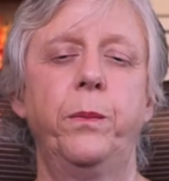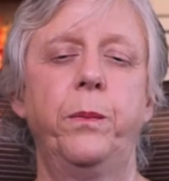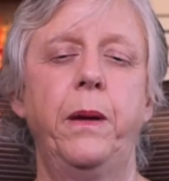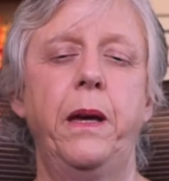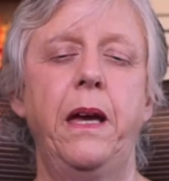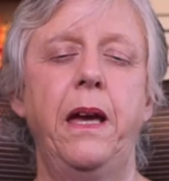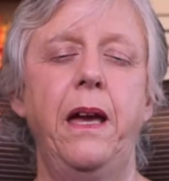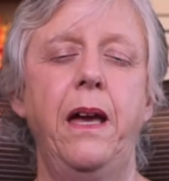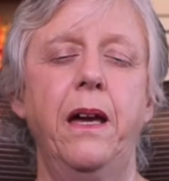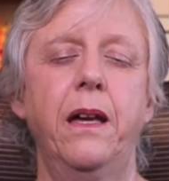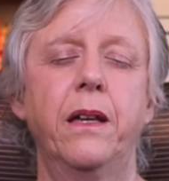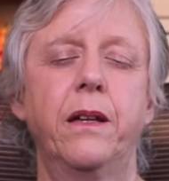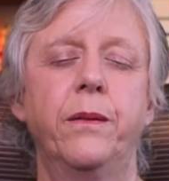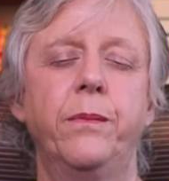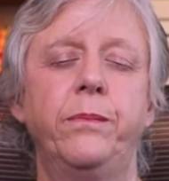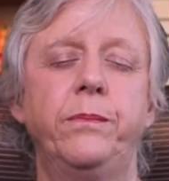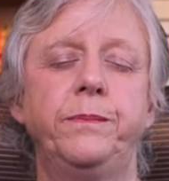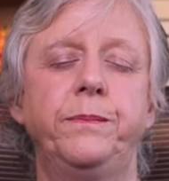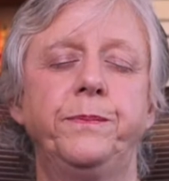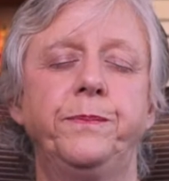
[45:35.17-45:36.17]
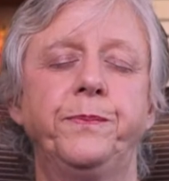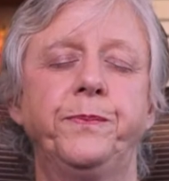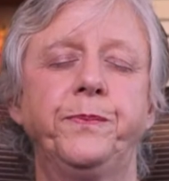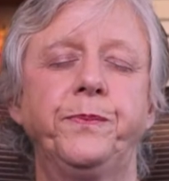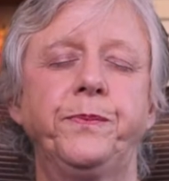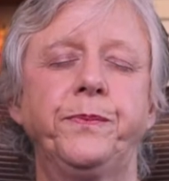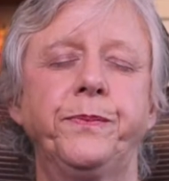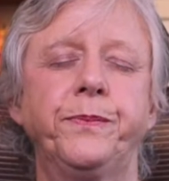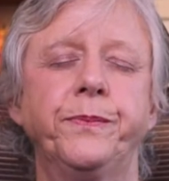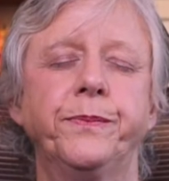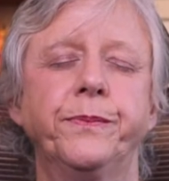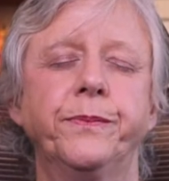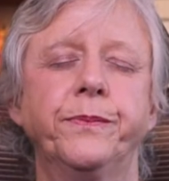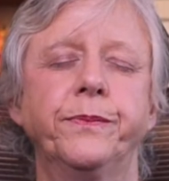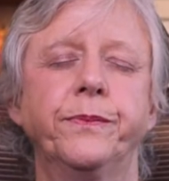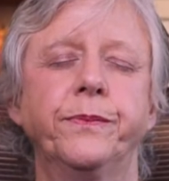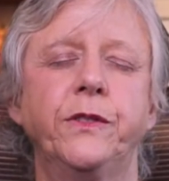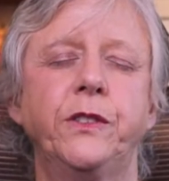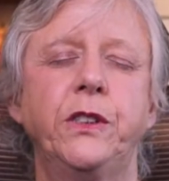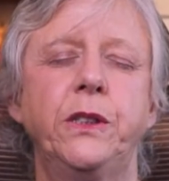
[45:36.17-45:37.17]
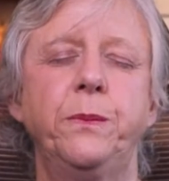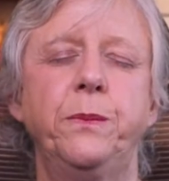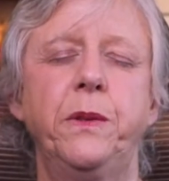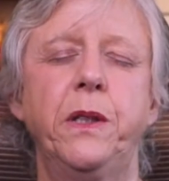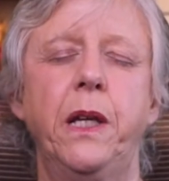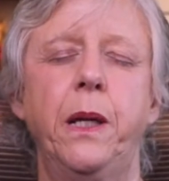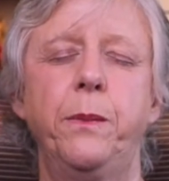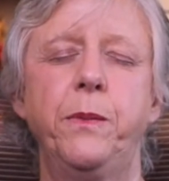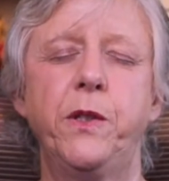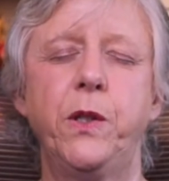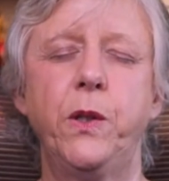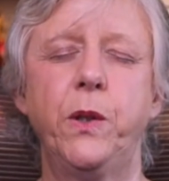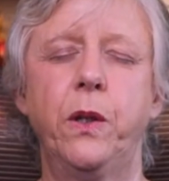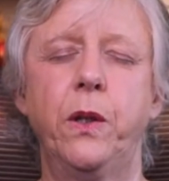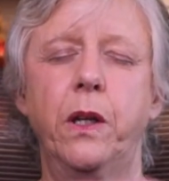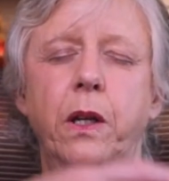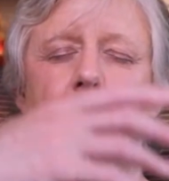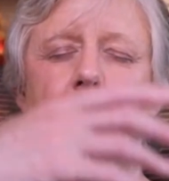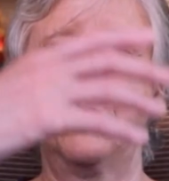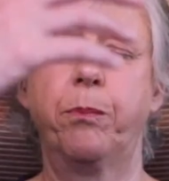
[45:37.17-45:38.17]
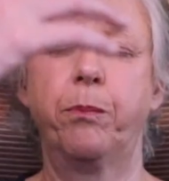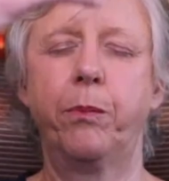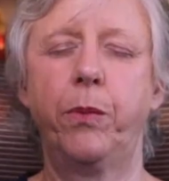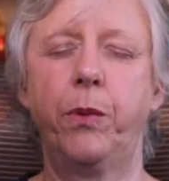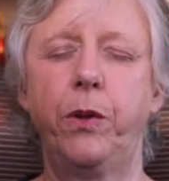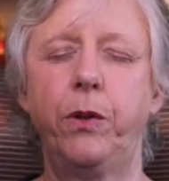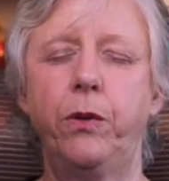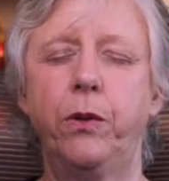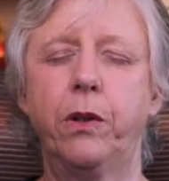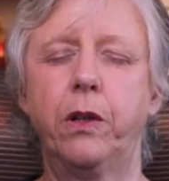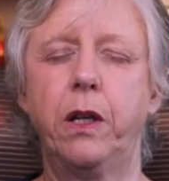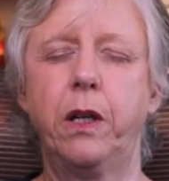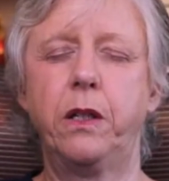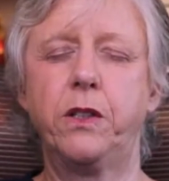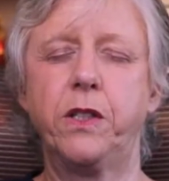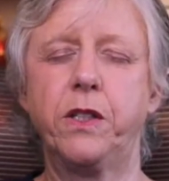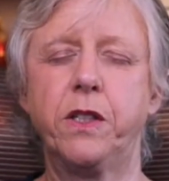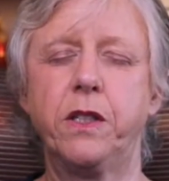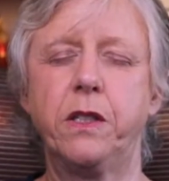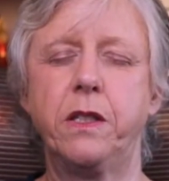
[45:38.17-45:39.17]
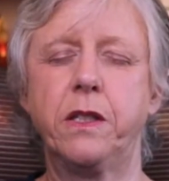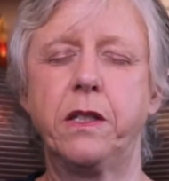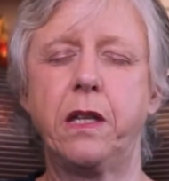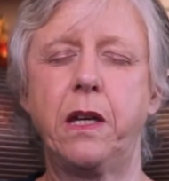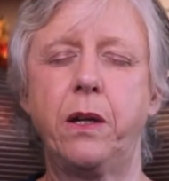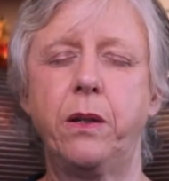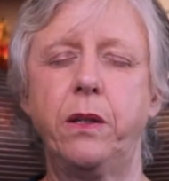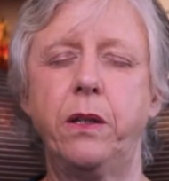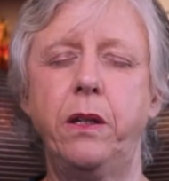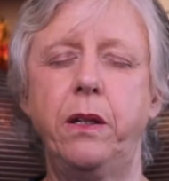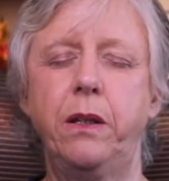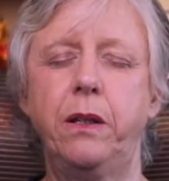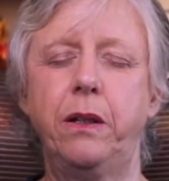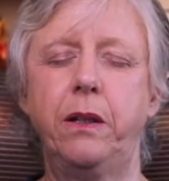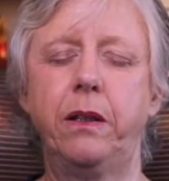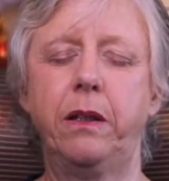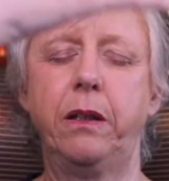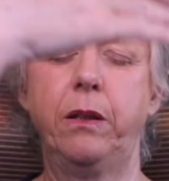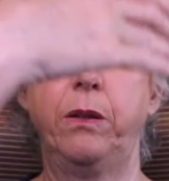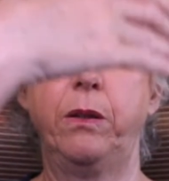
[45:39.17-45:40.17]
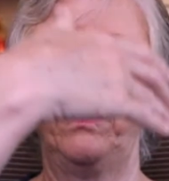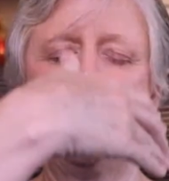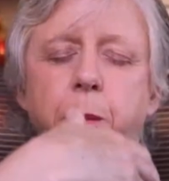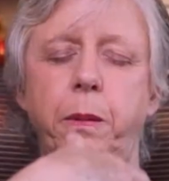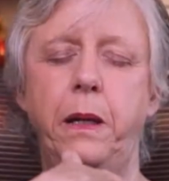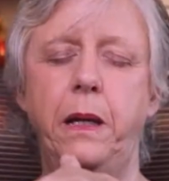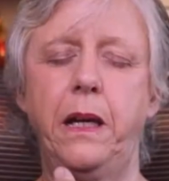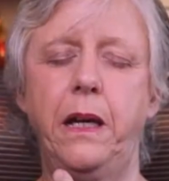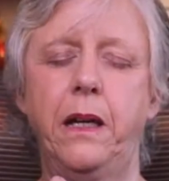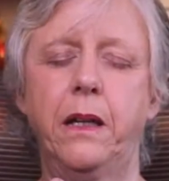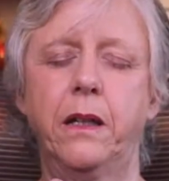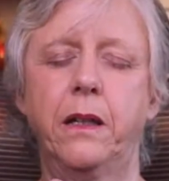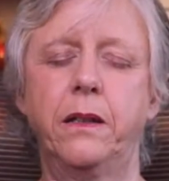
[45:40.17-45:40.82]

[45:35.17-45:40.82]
back. Sometimes you can put your consciousness out here and look back.